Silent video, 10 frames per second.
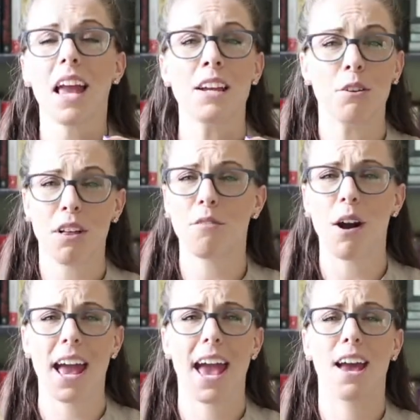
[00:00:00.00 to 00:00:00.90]
and you love
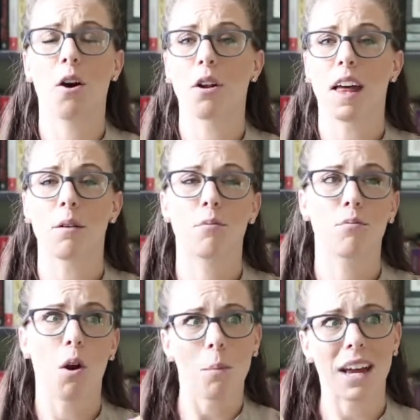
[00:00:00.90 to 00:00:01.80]
Y A or like
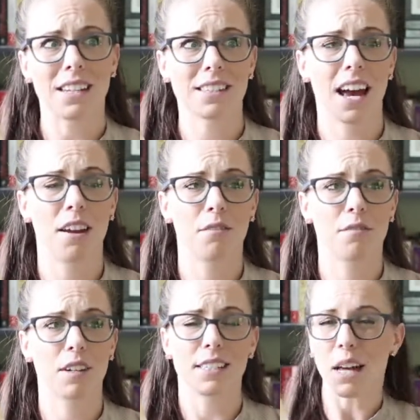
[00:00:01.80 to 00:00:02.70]
romance kind
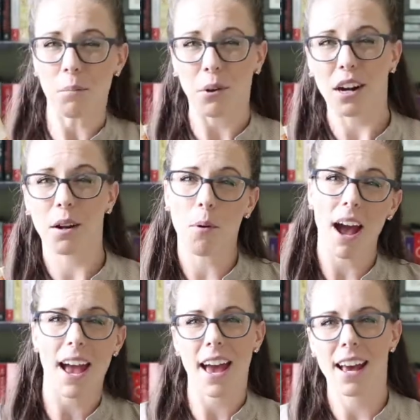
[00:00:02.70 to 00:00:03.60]
of contemporary
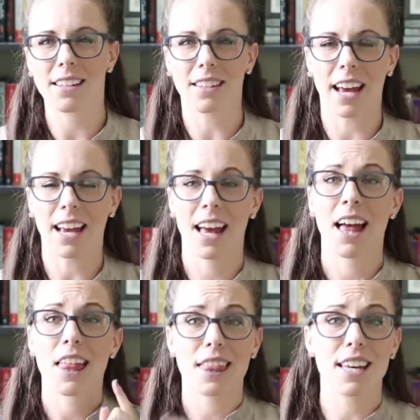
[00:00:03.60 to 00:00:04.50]
Y A, like,
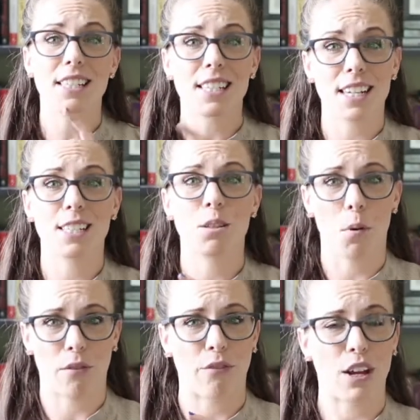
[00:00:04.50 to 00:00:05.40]
this is the
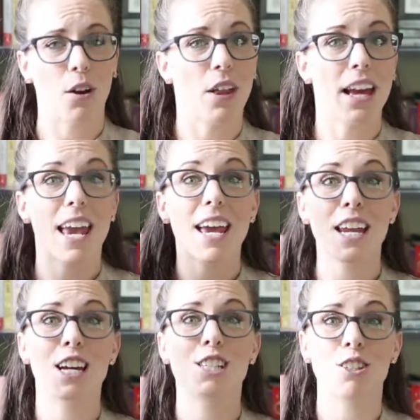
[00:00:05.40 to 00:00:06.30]
one for you. Like,
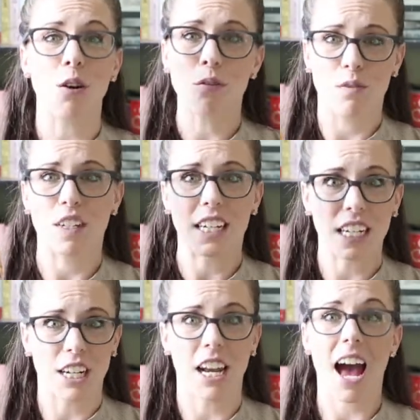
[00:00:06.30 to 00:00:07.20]
it is so freaking good.